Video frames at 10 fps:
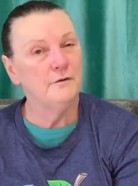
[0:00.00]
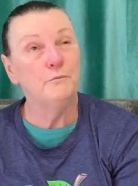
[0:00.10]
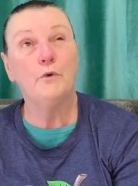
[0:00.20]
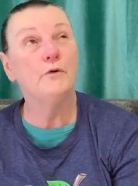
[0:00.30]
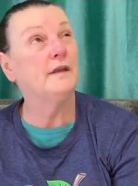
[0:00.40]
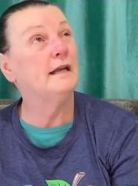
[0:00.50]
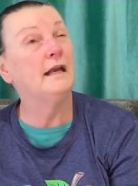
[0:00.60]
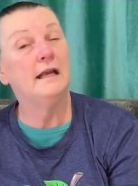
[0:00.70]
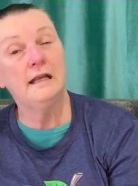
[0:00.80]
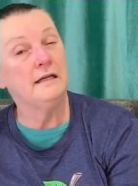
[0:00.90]
more
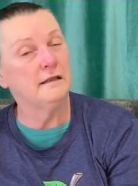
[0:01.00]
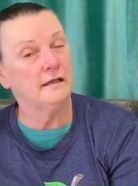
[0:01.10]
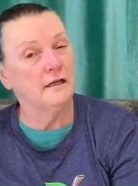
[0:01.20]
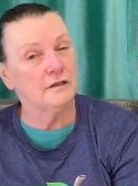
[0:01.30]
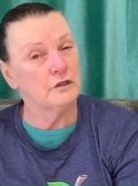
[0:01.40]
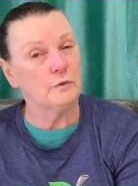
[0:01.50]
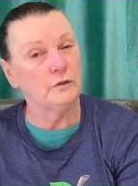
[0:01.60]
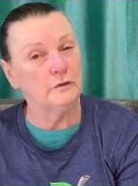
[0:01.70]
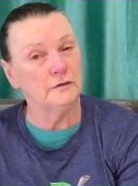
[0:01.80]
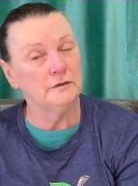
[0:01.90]
than anything in this
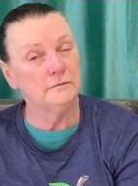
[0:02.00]
world.